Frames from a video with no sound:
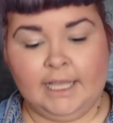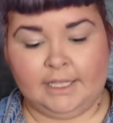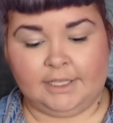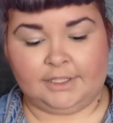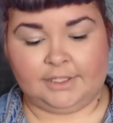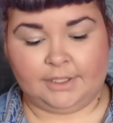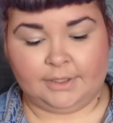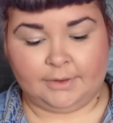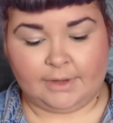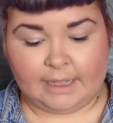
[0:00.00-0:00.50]

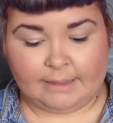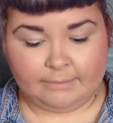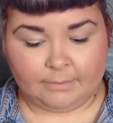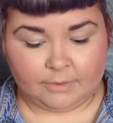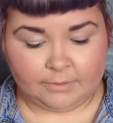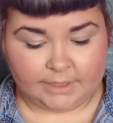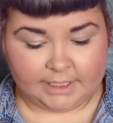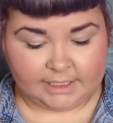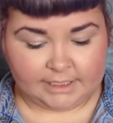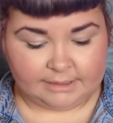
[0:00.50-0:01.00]
So
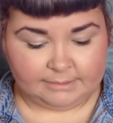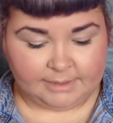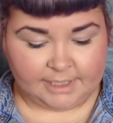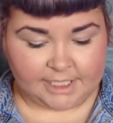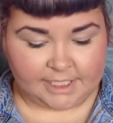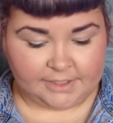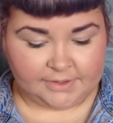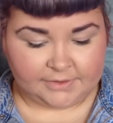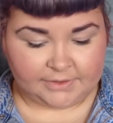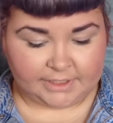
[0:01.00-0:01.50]
I'm going to be
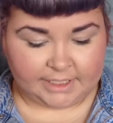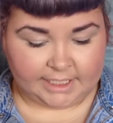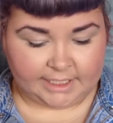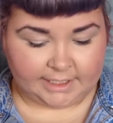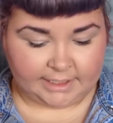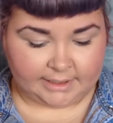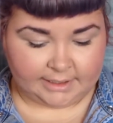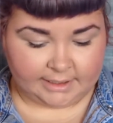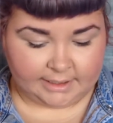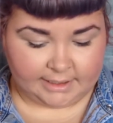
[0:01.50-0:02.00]

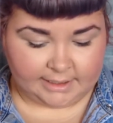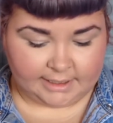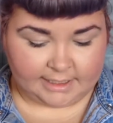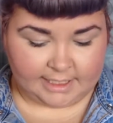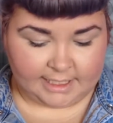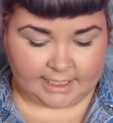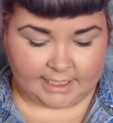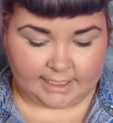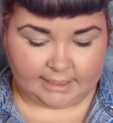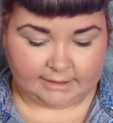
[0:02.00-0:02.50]
using
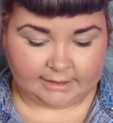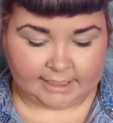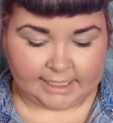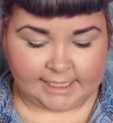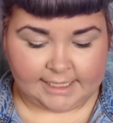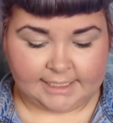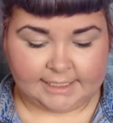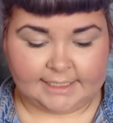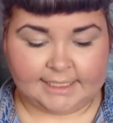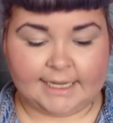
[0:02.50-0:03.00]
the
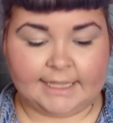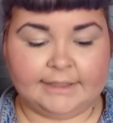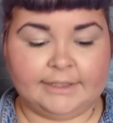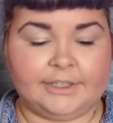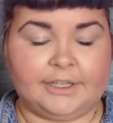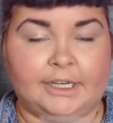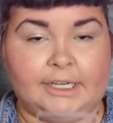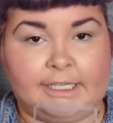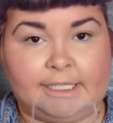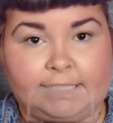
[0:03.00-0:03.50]
lightest and
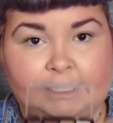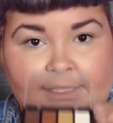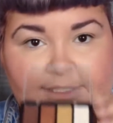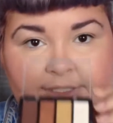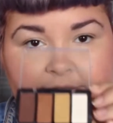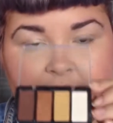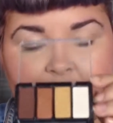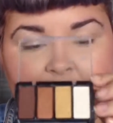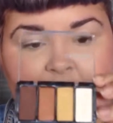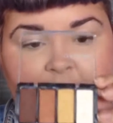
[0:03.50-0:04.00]
the
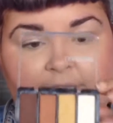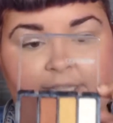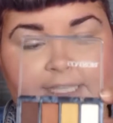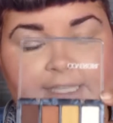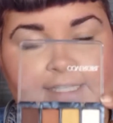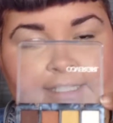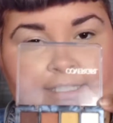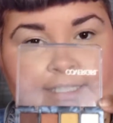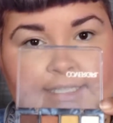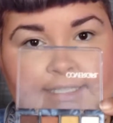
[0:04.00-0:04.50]
darkest. So
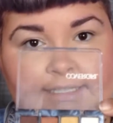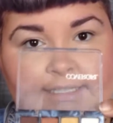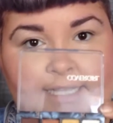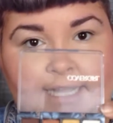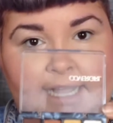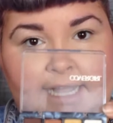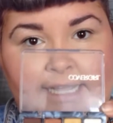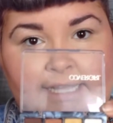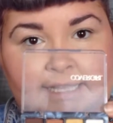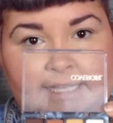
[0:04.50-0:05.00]
this as the
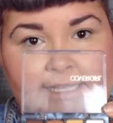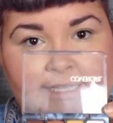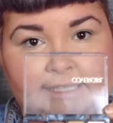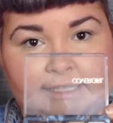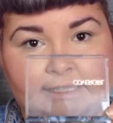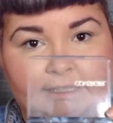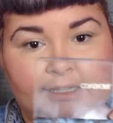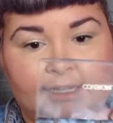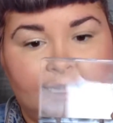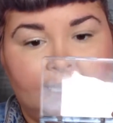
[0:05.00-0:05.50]

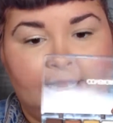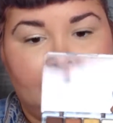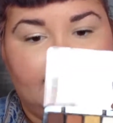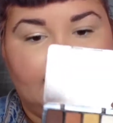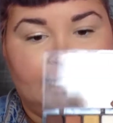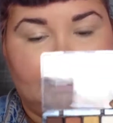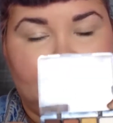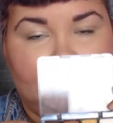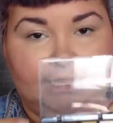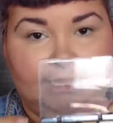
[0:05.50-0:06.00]
highlighter,
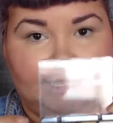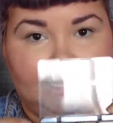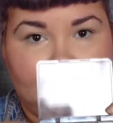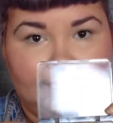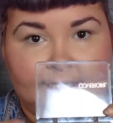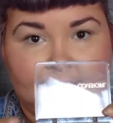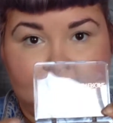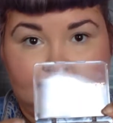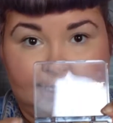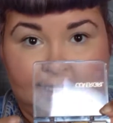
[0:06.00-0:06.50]
and then
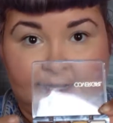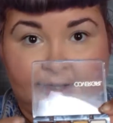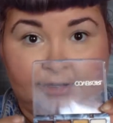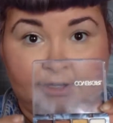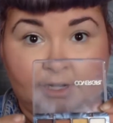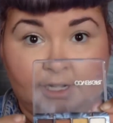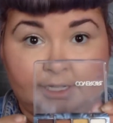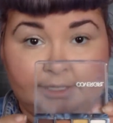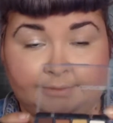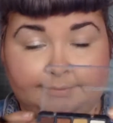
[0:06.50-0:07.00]
this
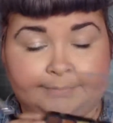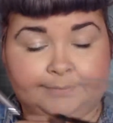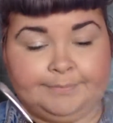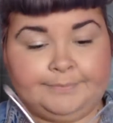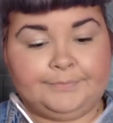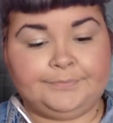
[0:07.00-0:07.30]
later on.